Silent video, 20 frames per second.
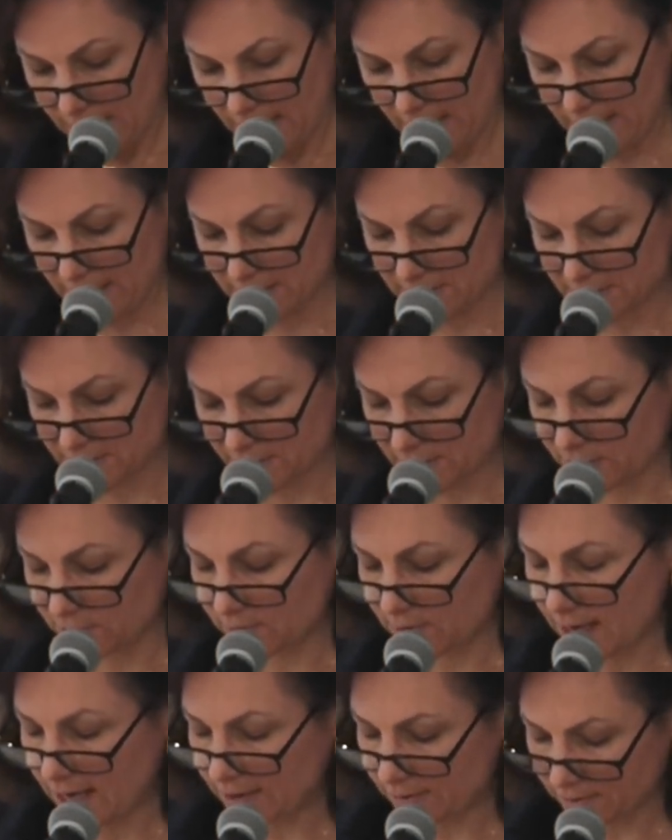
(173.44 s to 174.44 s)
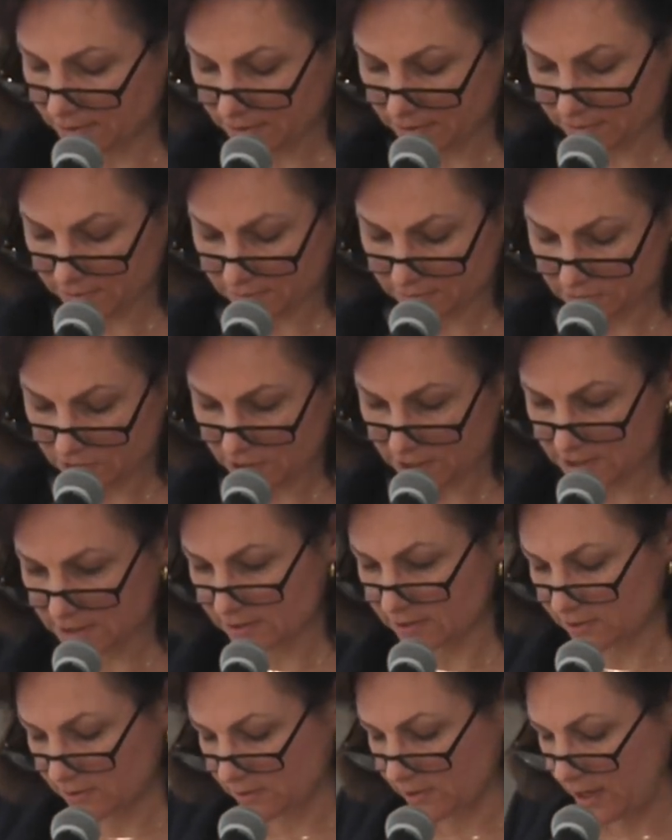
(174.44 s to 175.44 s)
And so I will just
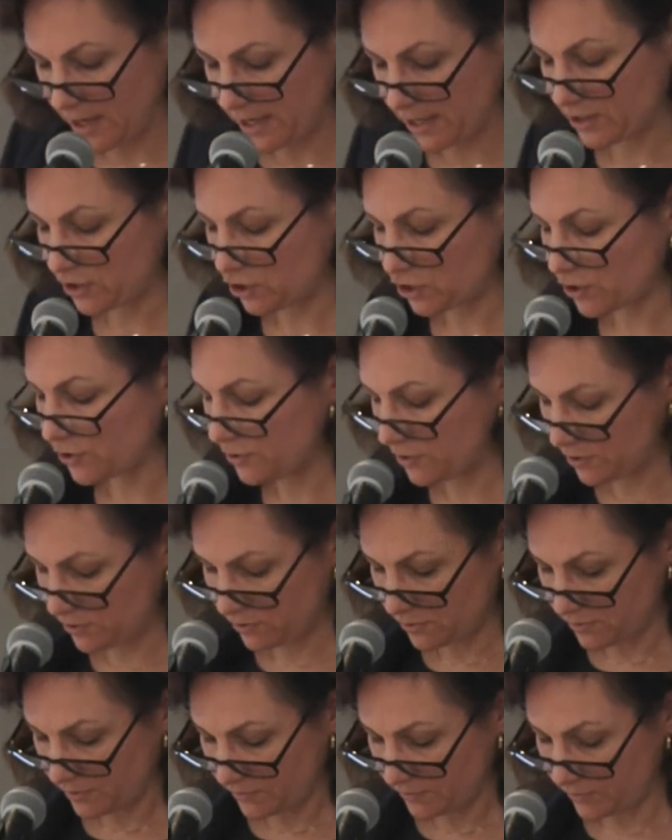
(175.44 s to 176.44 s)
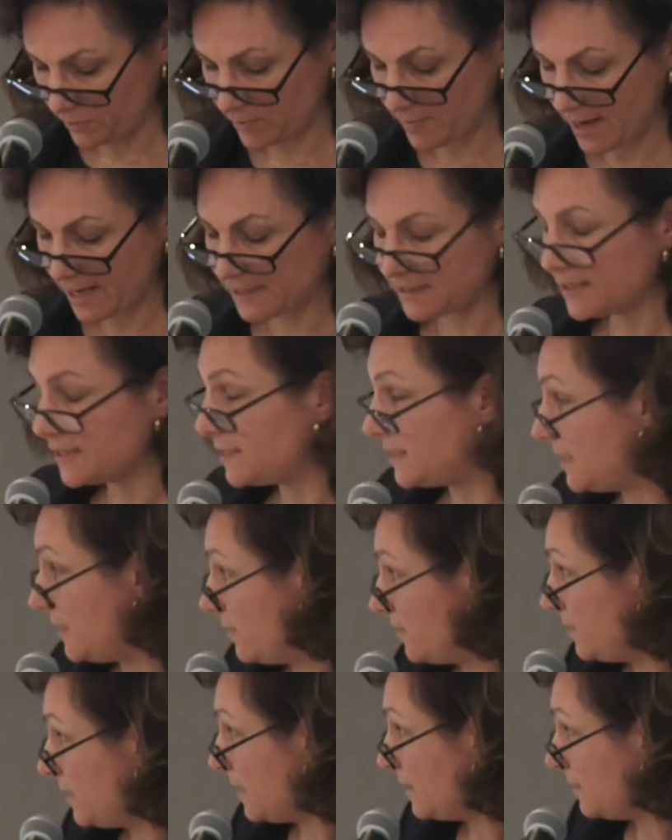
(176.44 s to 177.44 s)
remind us
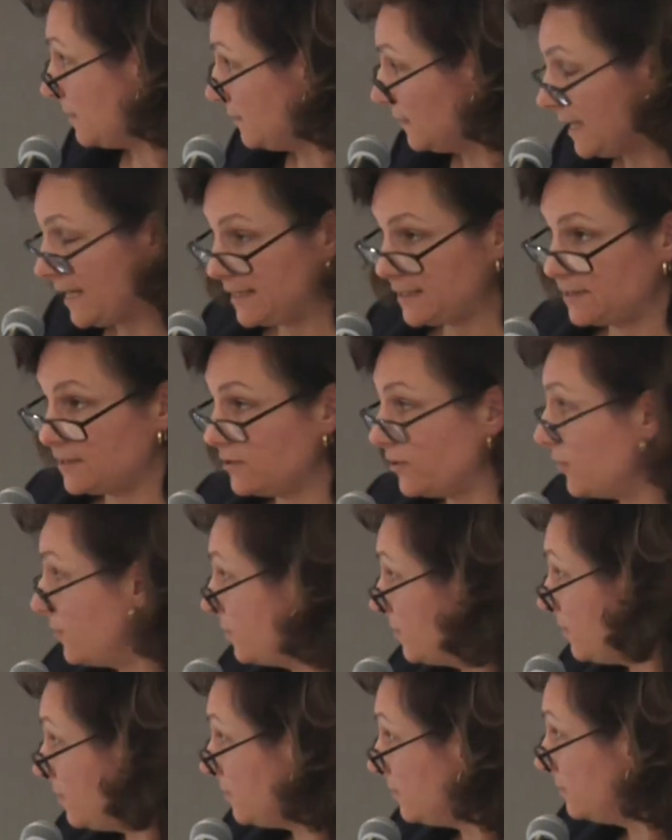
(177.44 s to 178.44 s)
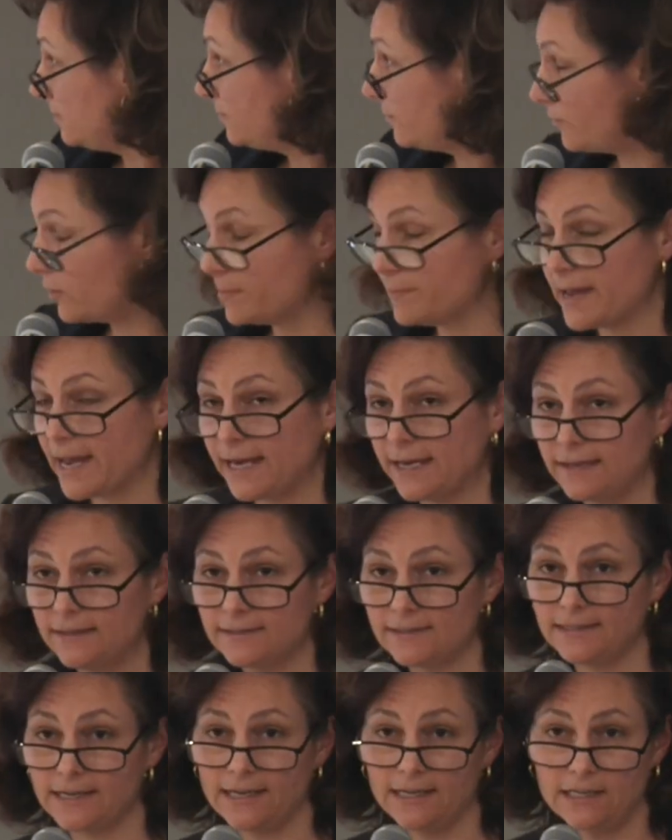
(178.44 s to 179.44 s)
here that the last hurdle
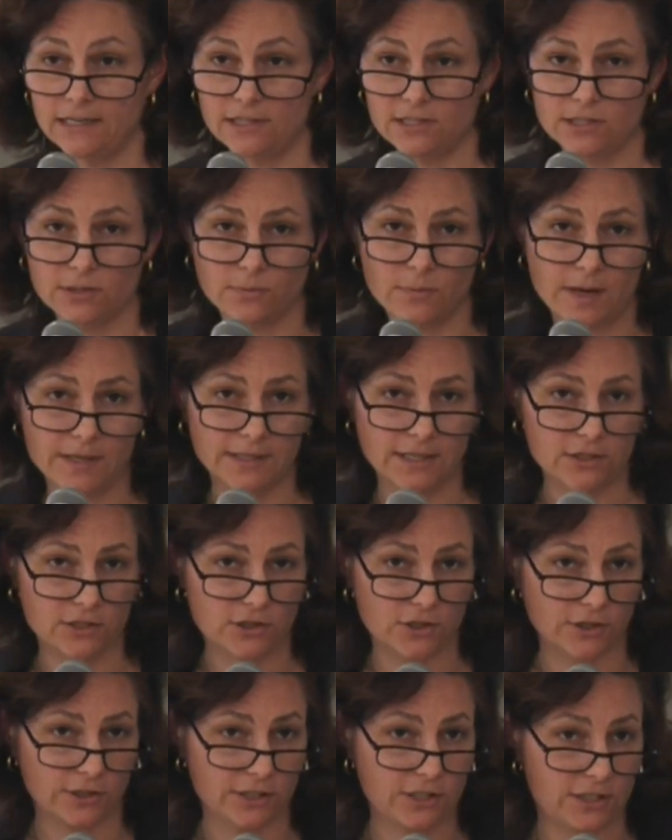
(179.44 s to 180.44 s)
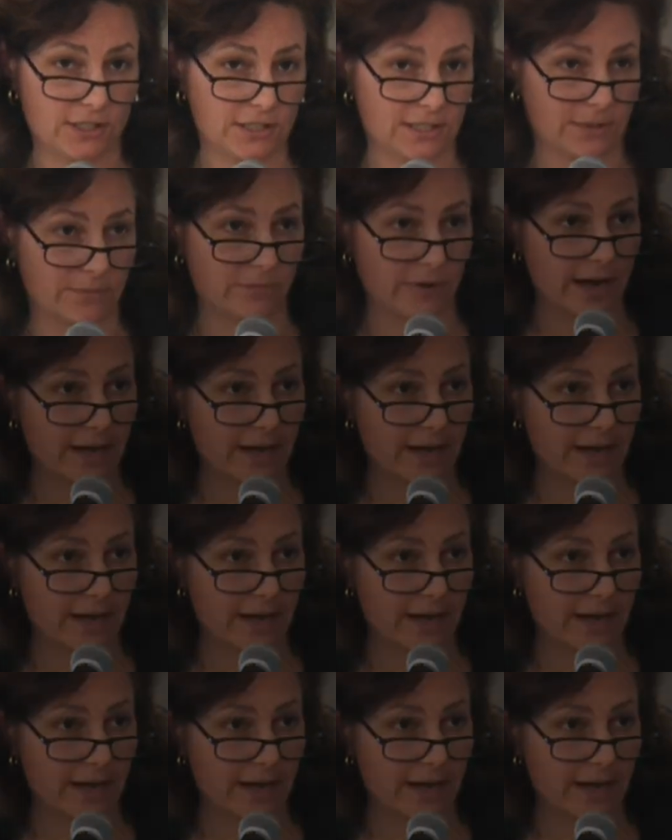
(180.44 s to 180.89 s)
remains, and it is the one that Shirley Chisholm